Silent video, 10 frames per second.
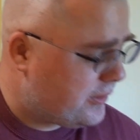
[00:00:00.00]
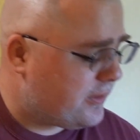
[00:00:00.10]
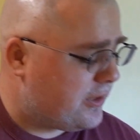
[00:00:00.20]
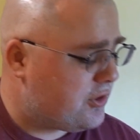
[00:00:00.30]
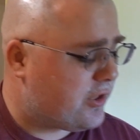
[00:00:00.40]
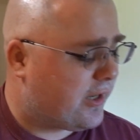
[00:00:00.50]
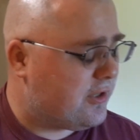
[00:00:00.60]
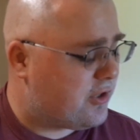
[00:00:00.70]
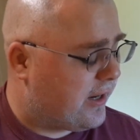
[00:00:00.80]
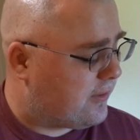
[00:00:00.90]
the Schick
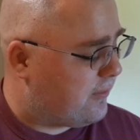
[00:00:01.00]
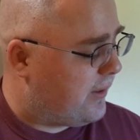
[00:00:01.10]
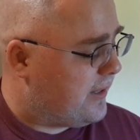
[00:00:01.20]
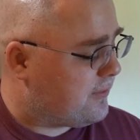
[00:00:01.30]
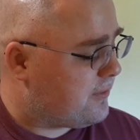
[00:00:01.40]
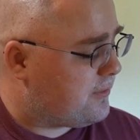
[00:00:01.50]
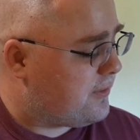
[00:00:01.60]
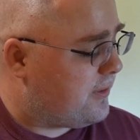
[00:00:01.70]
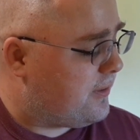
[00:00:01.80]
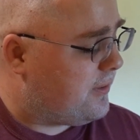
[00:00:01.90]
Injector
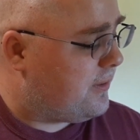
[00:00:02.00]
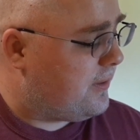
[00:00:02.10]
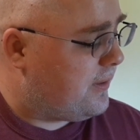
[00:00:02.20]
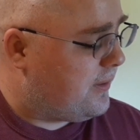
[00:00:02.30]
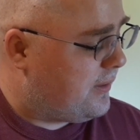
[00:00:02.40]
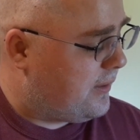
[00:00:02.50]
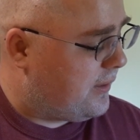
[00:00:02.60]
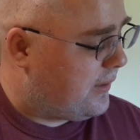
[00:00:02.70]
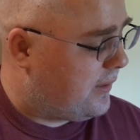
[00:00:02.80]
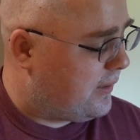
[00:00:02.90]
razors.
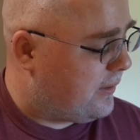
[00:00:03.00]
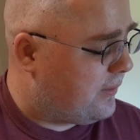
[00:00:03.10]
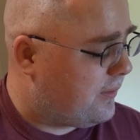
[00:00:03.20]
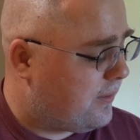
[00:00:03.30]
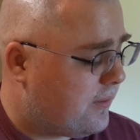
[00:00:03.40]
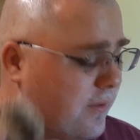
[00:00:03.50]
And